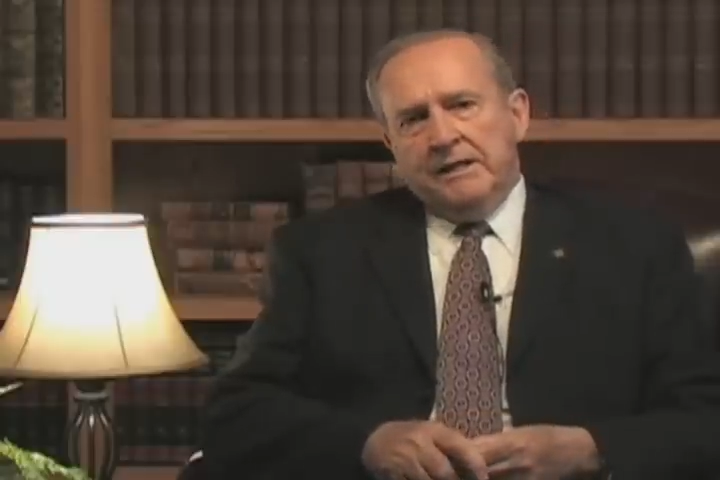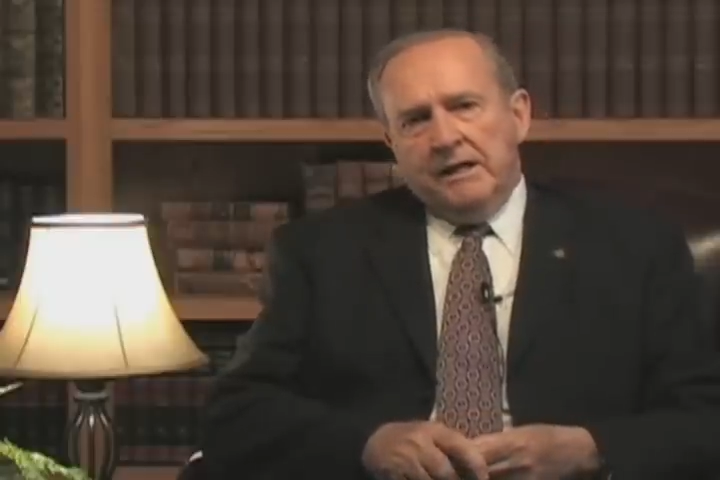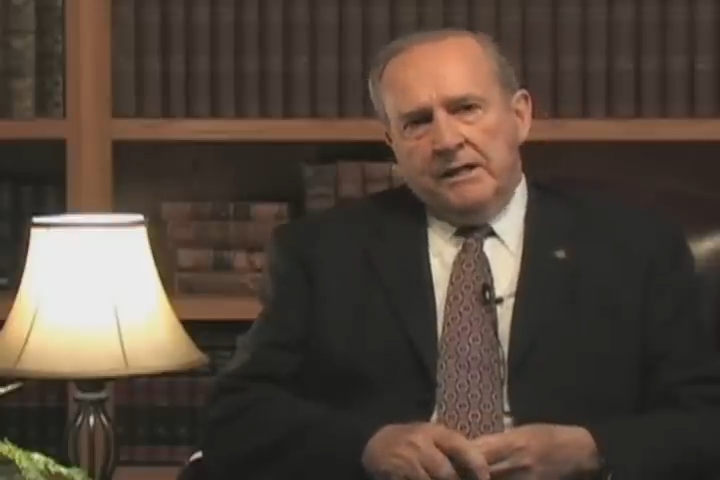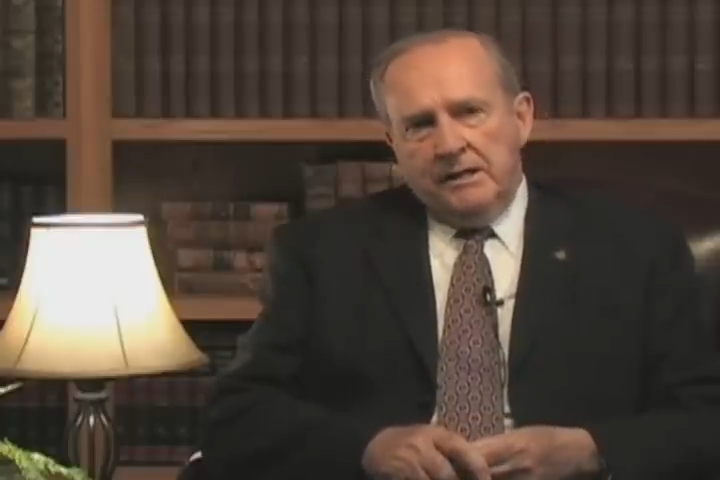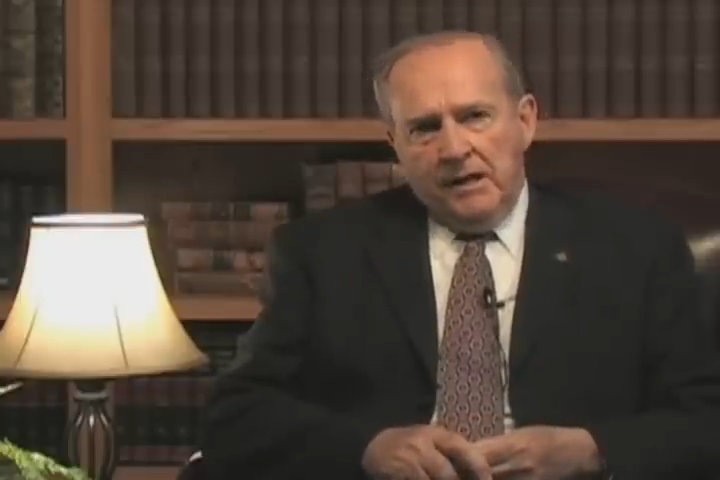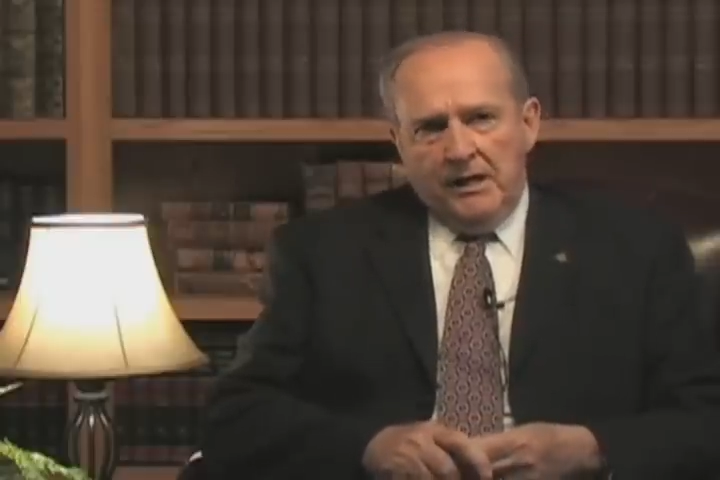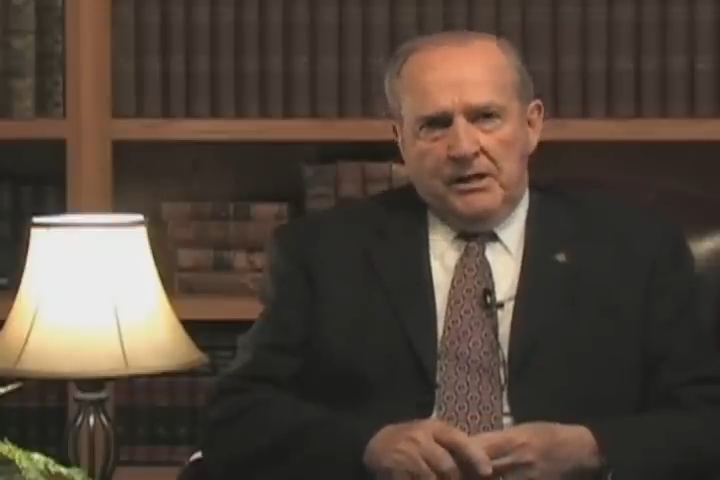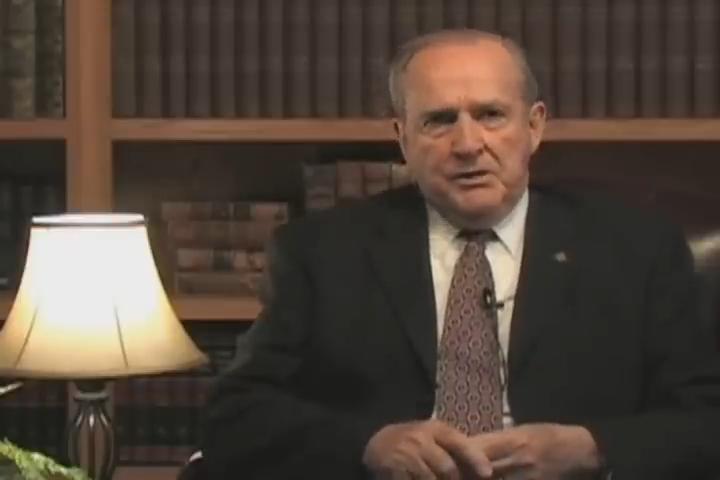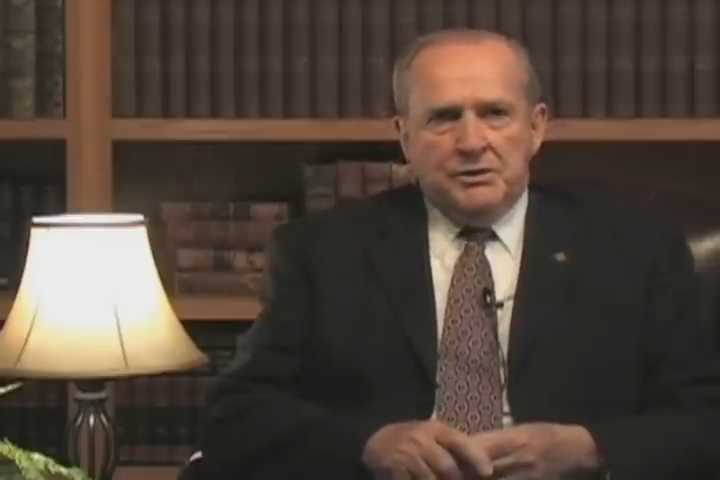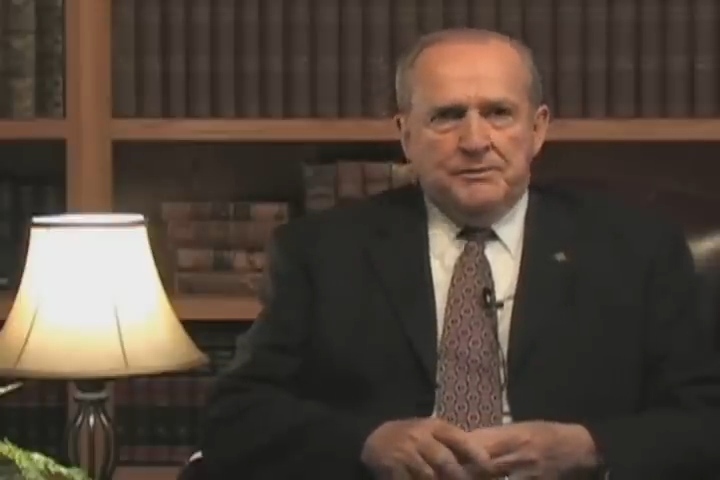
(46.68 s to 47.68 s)
In the late
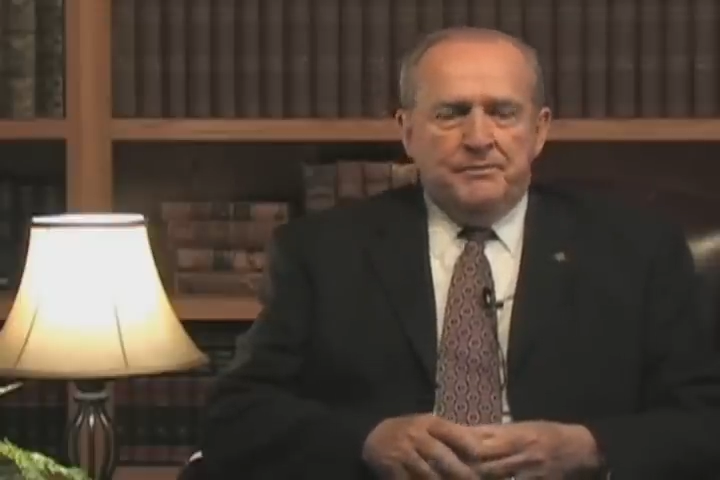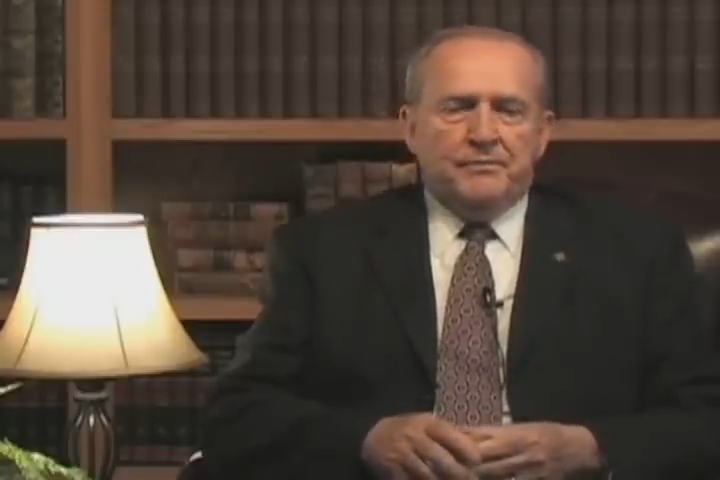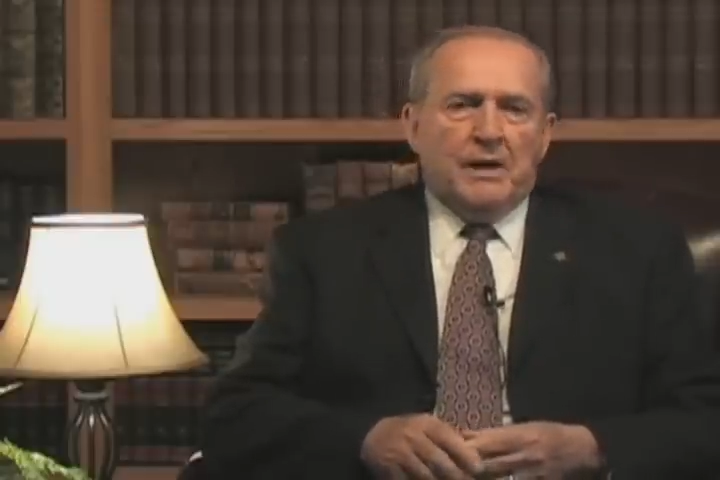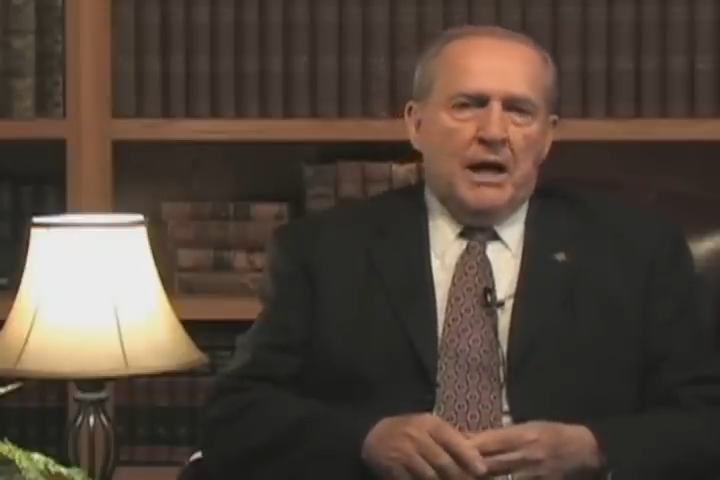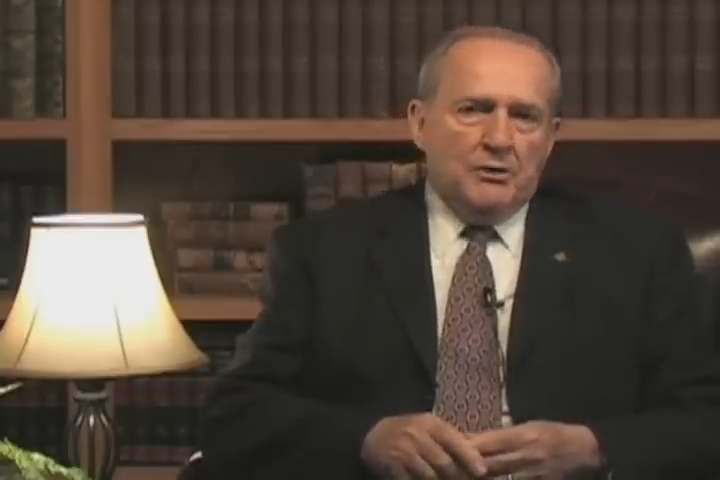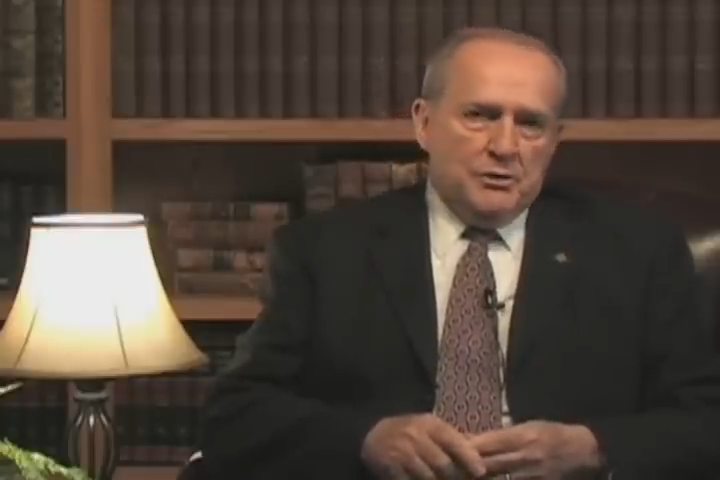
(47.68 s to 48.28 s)
nineteen nineties,